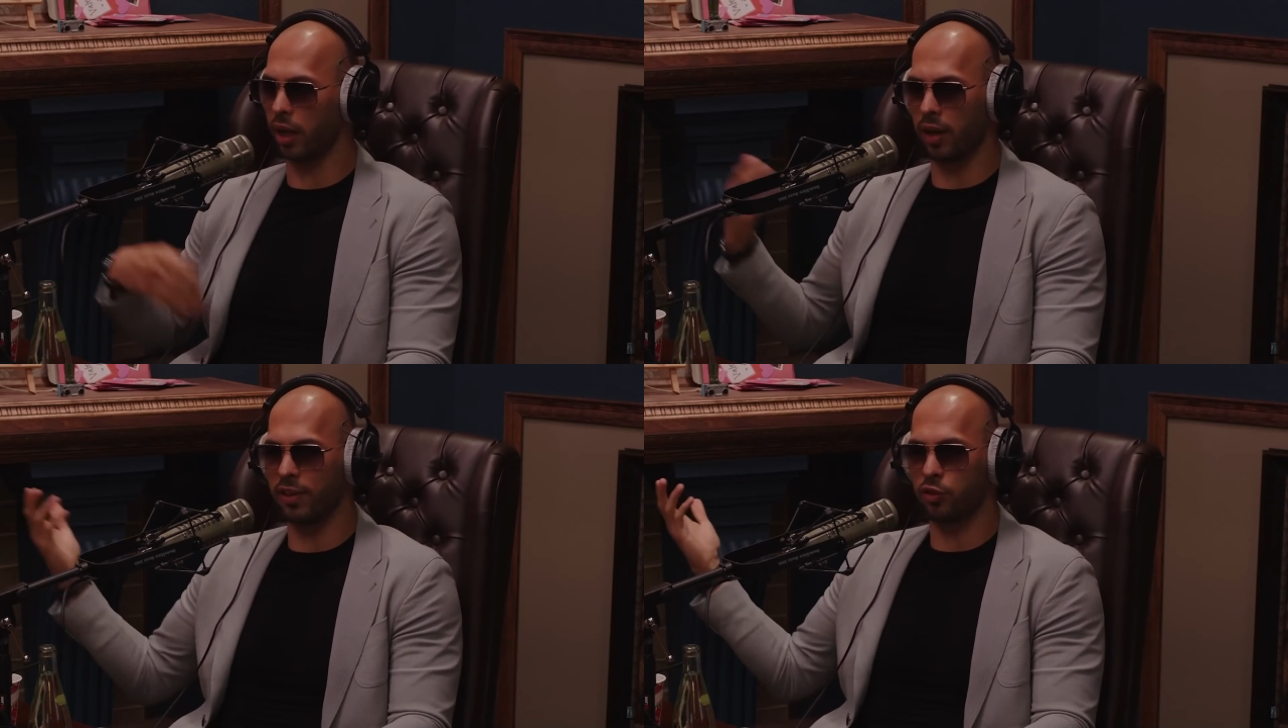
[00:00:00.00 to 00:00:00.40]

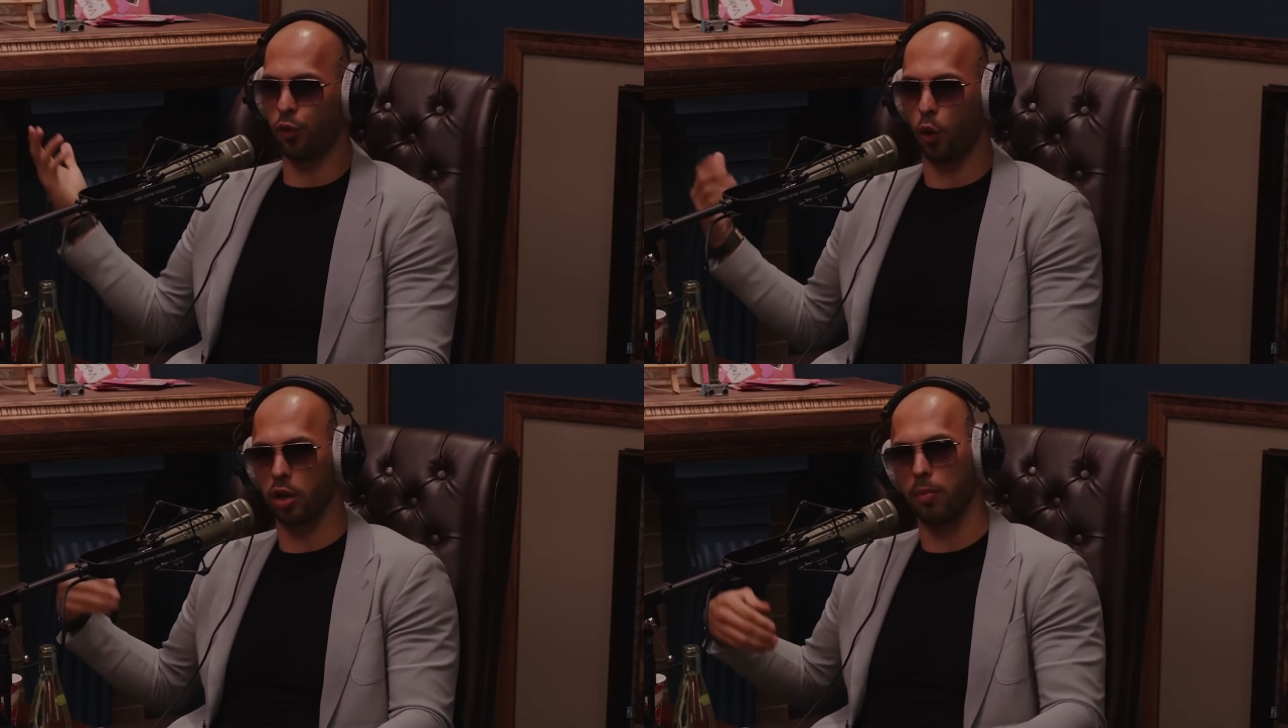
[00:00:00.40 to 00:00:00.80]
Like if it's
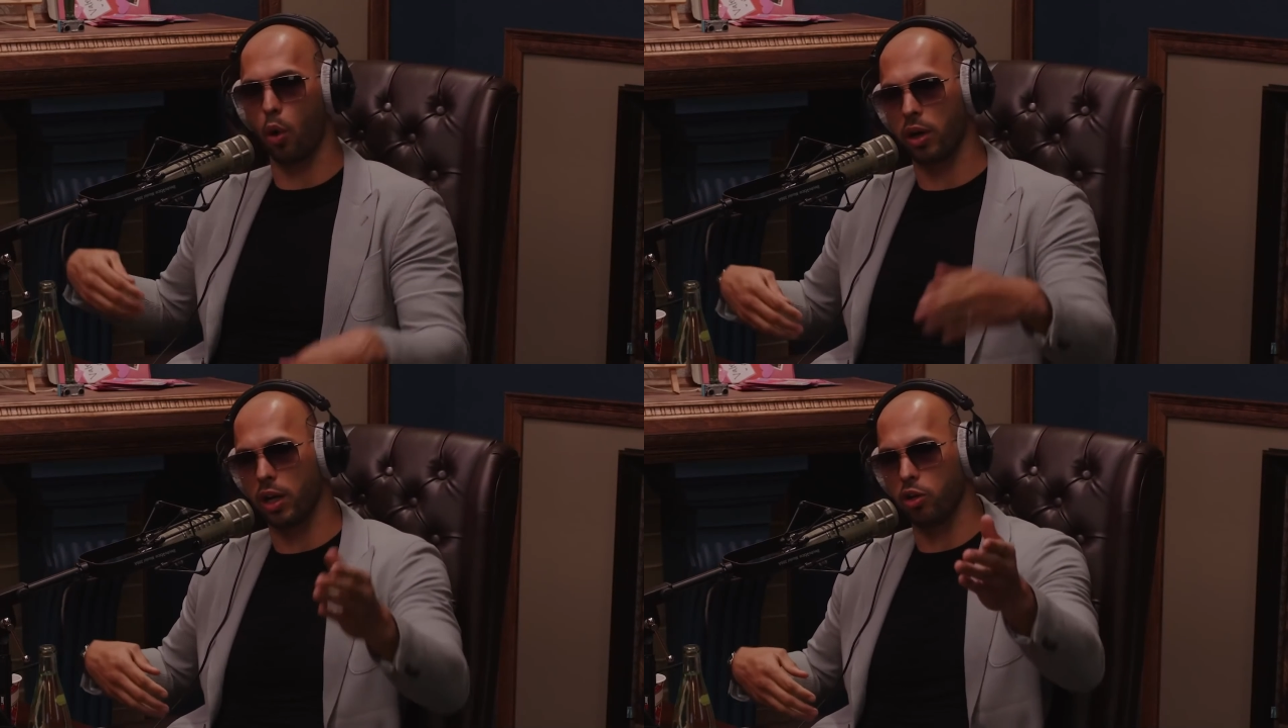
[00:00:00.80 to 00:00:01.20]
four in the
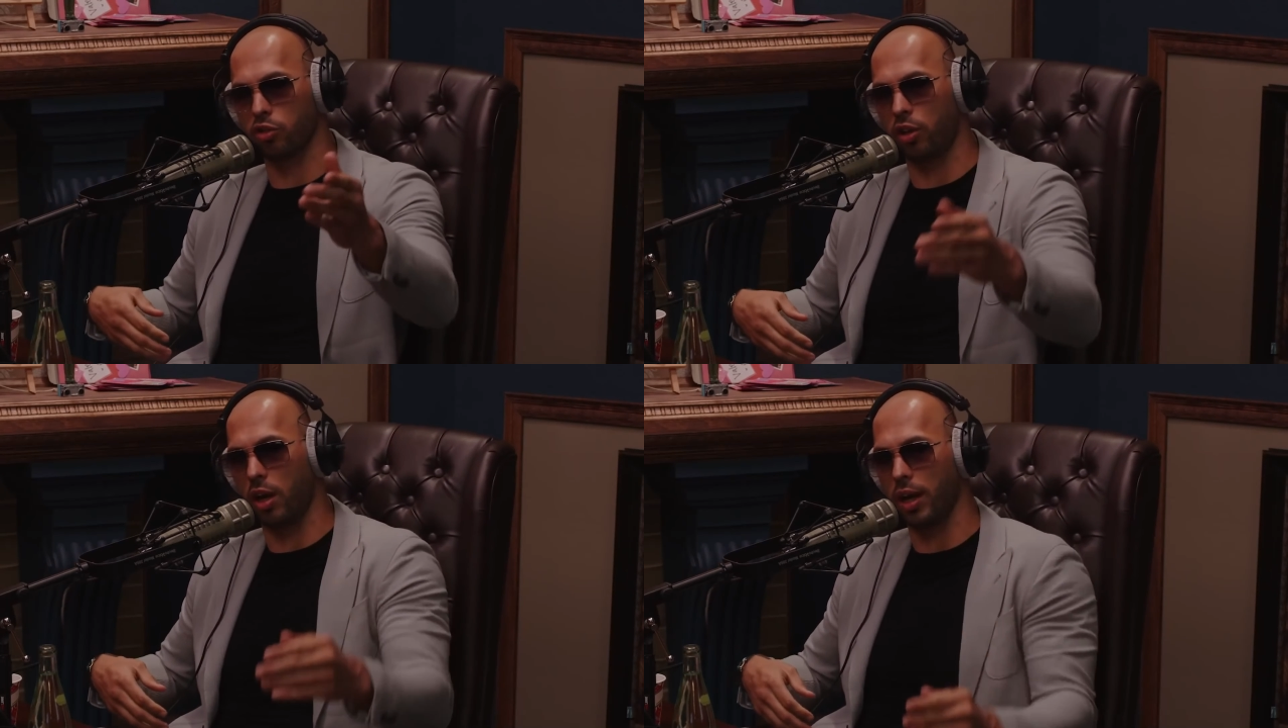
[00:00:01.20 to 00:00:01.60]
morning and you're
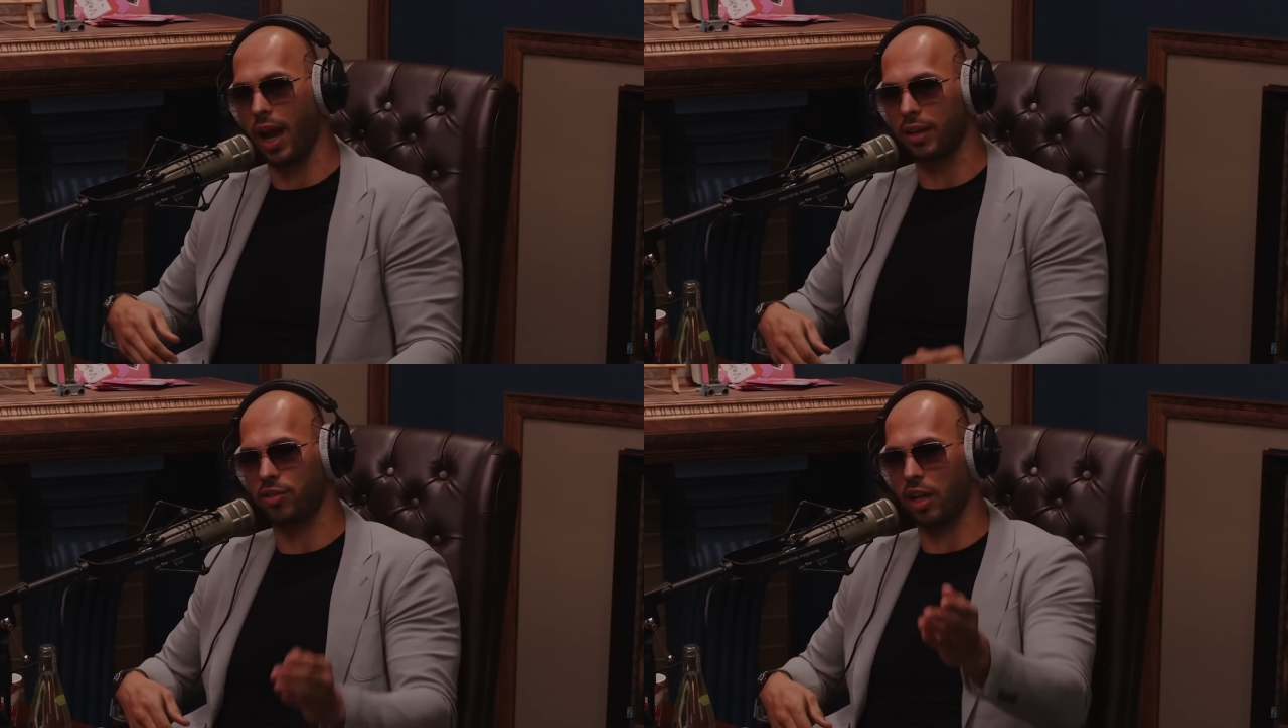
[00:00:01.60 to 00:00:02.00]
sitting in a
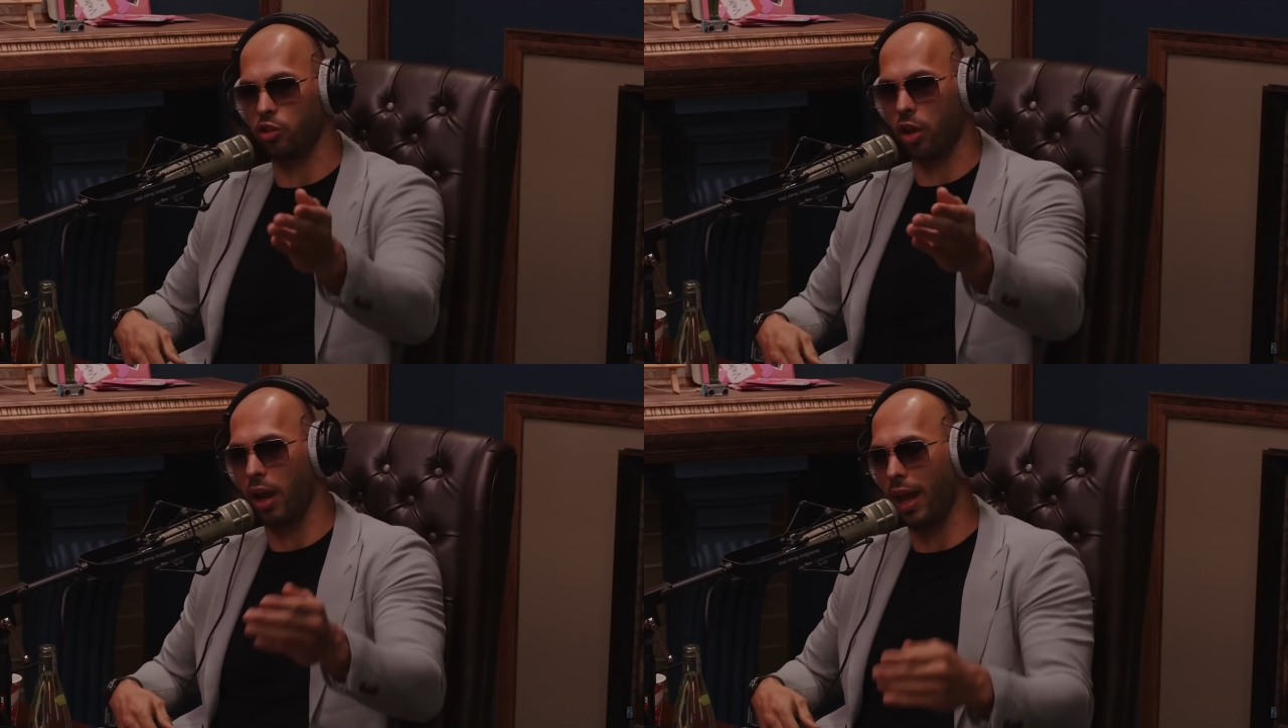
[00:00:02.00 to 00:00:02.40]
gas
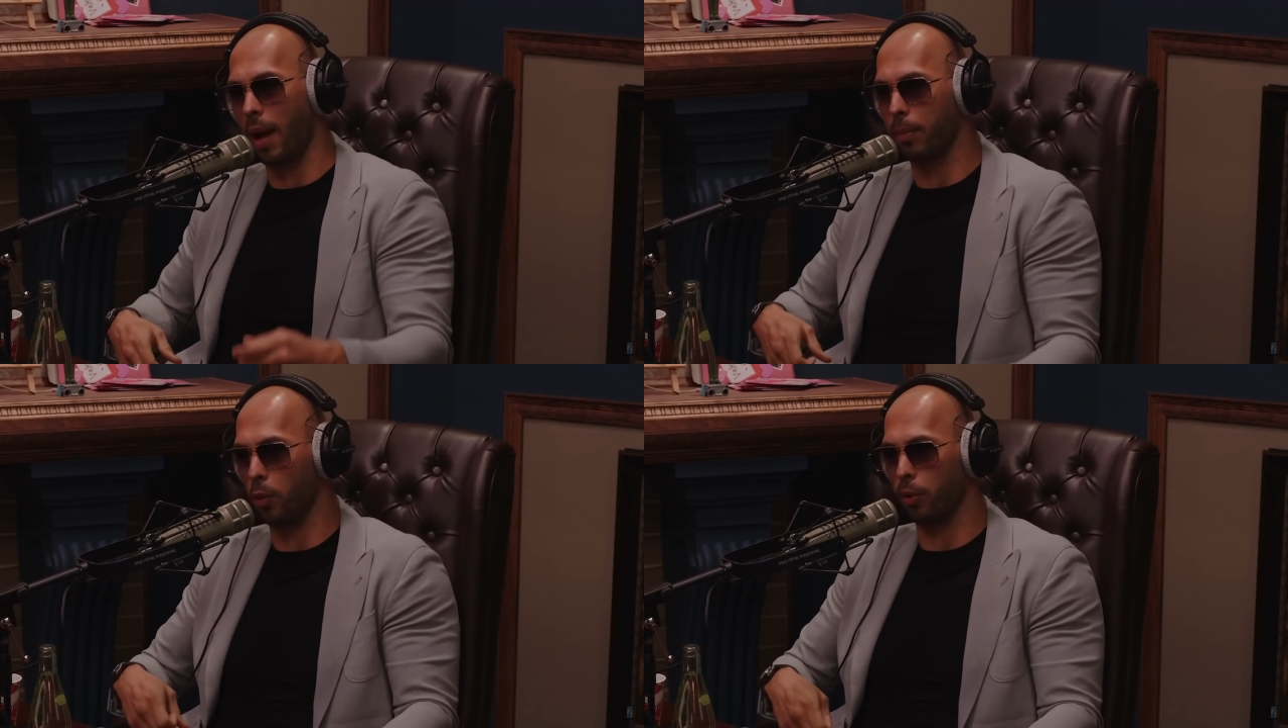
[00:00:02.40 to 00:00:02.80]
station and a
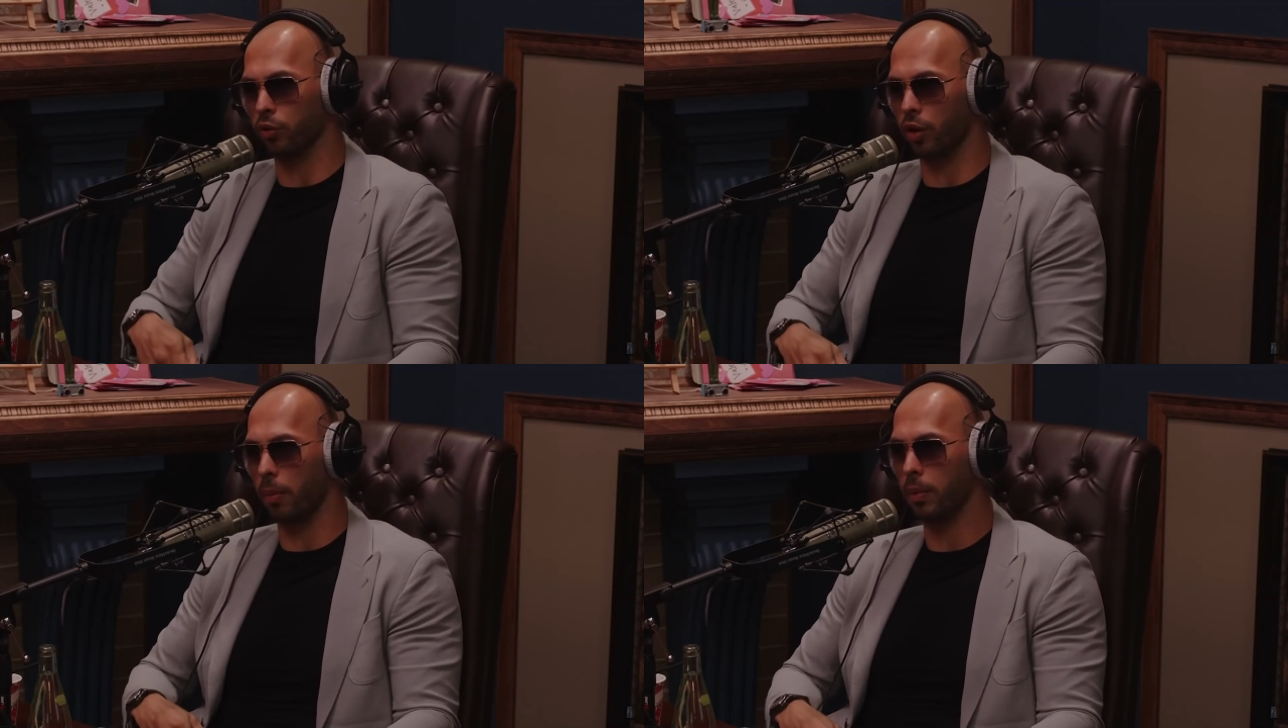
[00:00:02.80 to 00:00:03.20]
Lambo
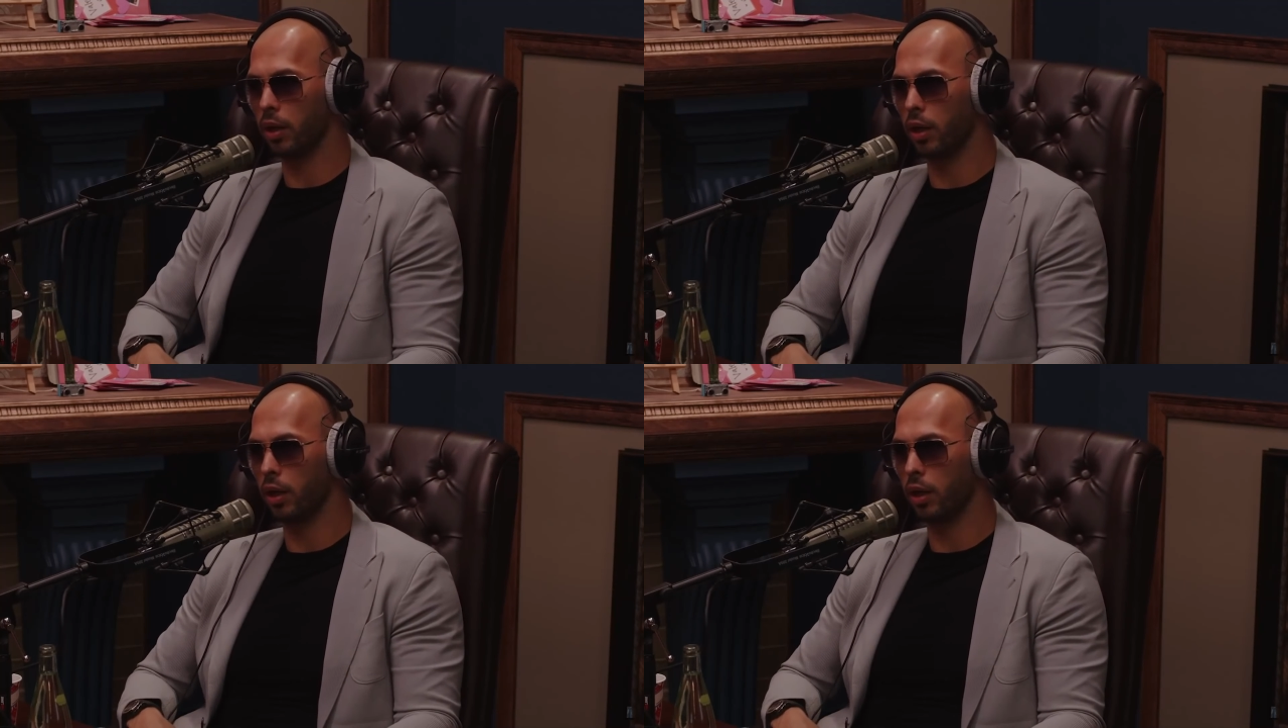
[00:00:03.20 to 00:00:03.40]
pulls up,